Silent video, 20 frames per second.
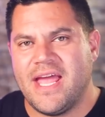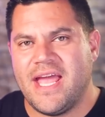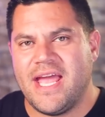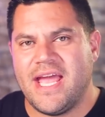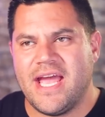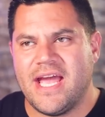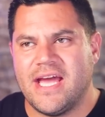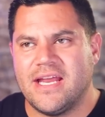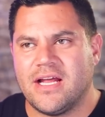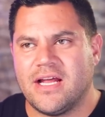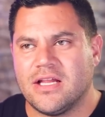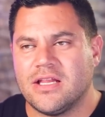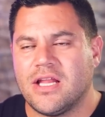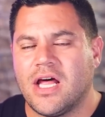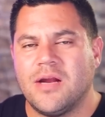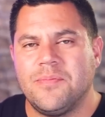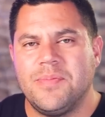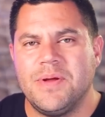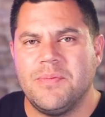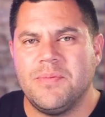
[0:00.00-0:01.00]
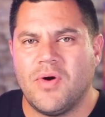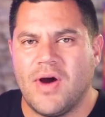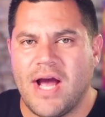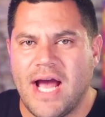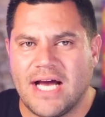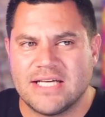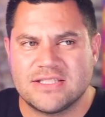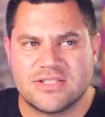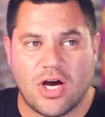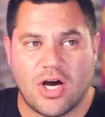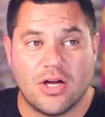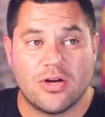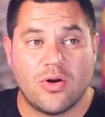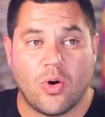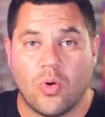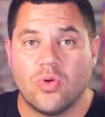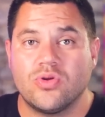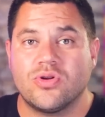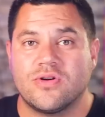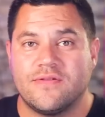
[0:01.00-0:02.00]
And a lot of people ask on
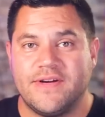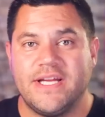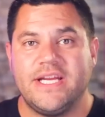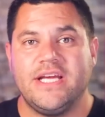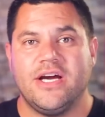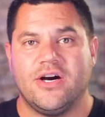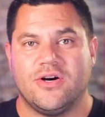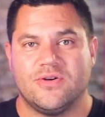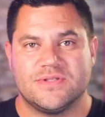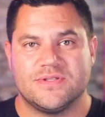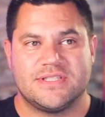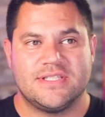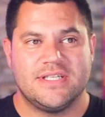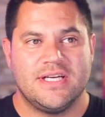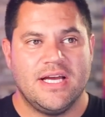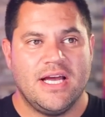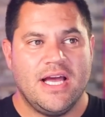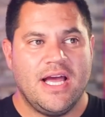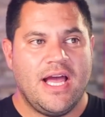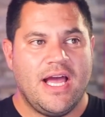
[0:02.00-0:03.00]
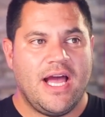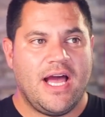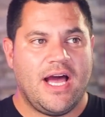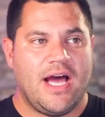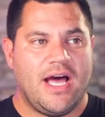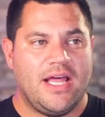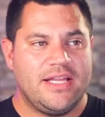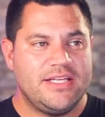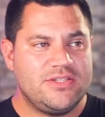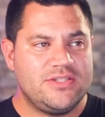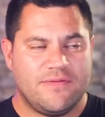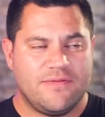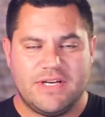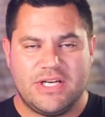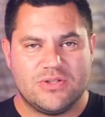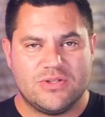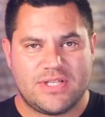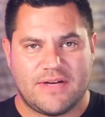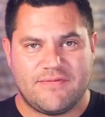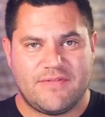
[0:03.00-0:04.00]
older videos. These are
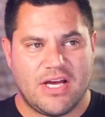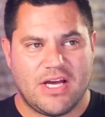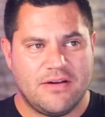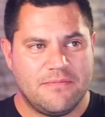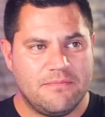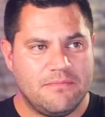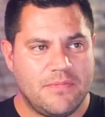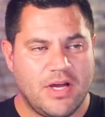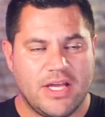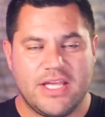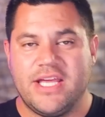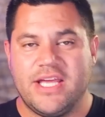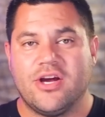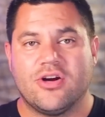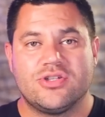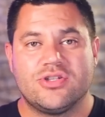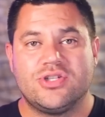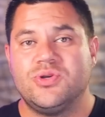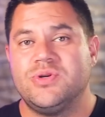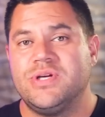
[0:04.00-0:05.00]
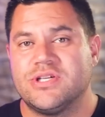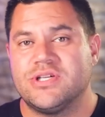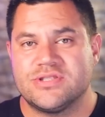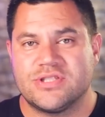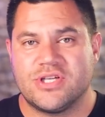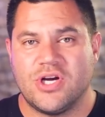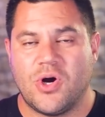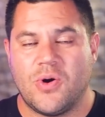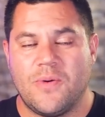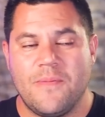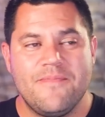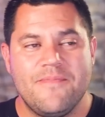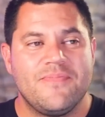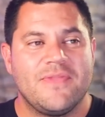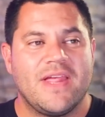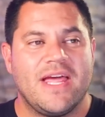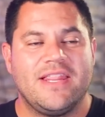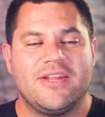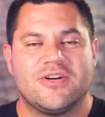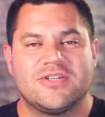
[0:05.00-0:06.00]
videos I've done a year or 2 years ago,
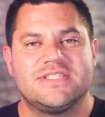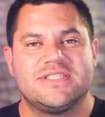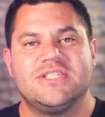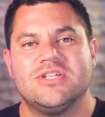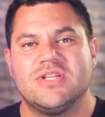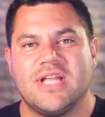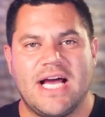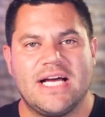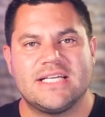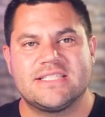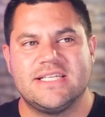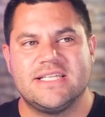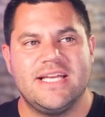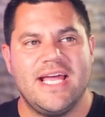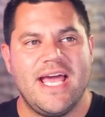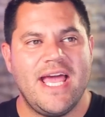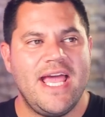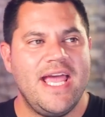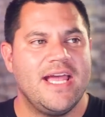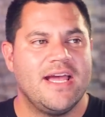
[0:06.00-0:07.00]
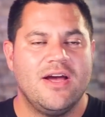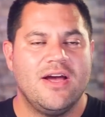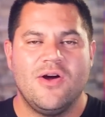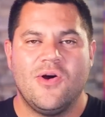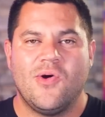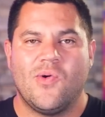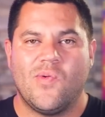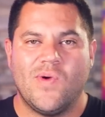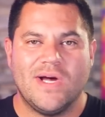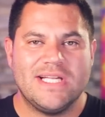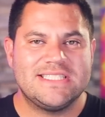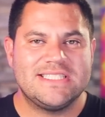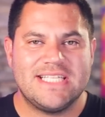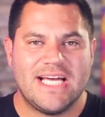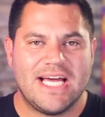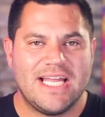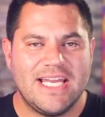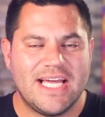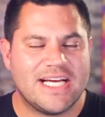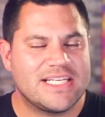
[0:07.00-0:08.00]
and they're still asking, hey, when's
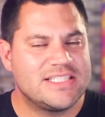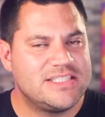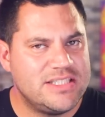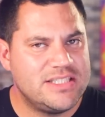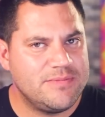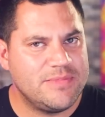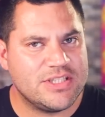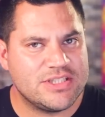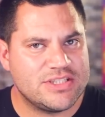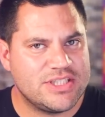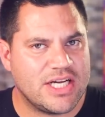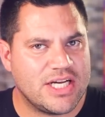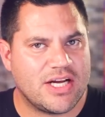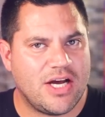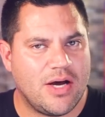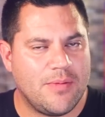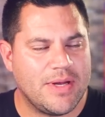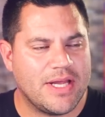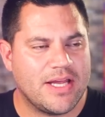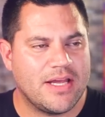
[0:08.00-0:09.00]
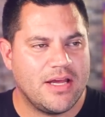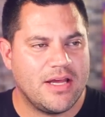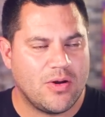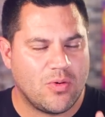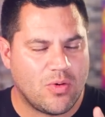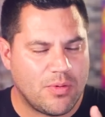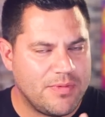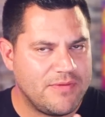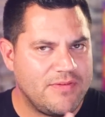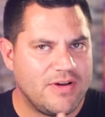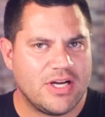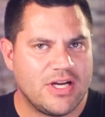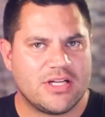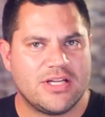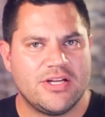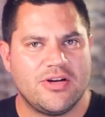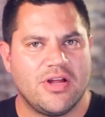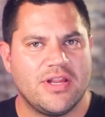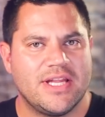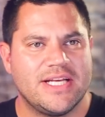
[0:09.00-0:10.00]
that next stimulus check coming? I want to be very
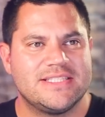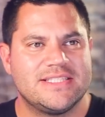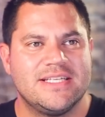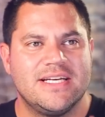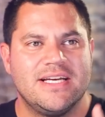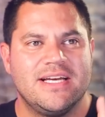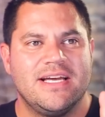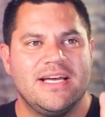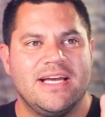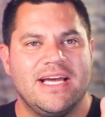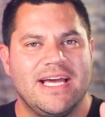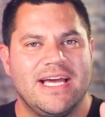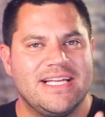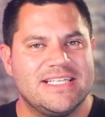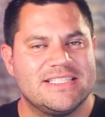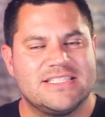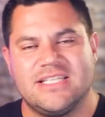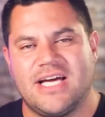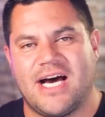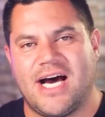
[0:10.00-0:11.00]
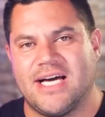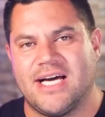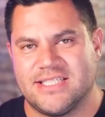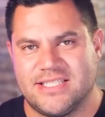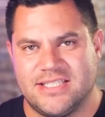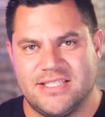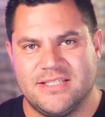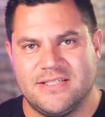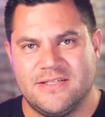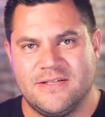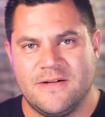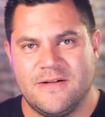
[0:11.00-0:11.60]
clear on this. It is not.